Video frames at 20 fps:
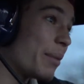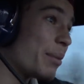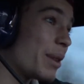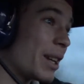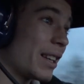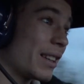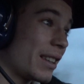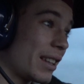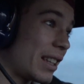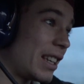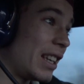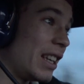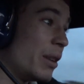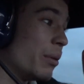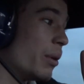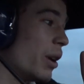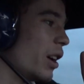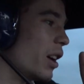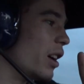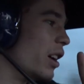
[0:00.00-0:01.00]
being the key
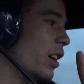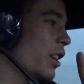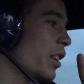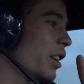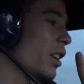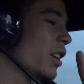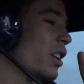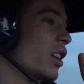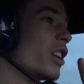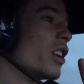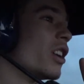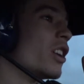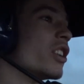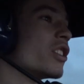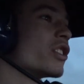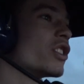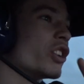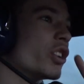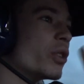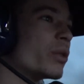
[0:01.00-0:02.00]
word,
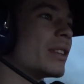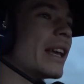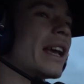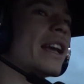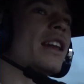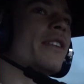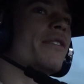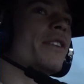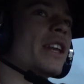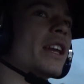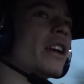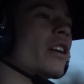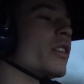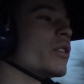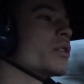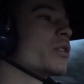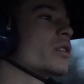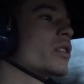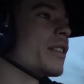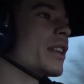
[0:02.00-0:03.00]
to do daily
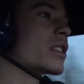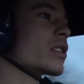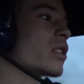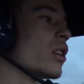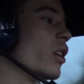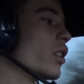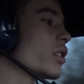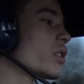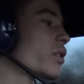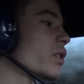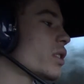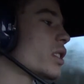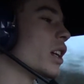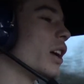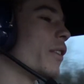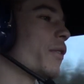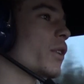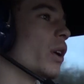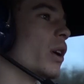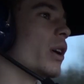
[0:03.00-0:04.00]
videos. There's lots of
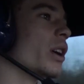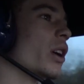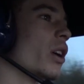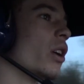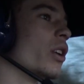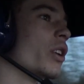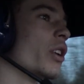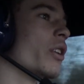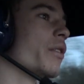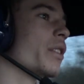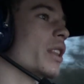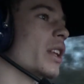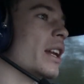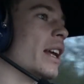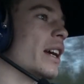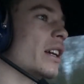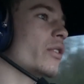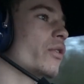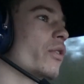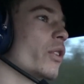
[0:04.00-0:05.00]
stuff going on over the
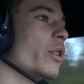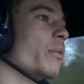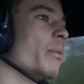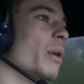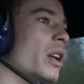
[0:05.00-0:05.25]
next few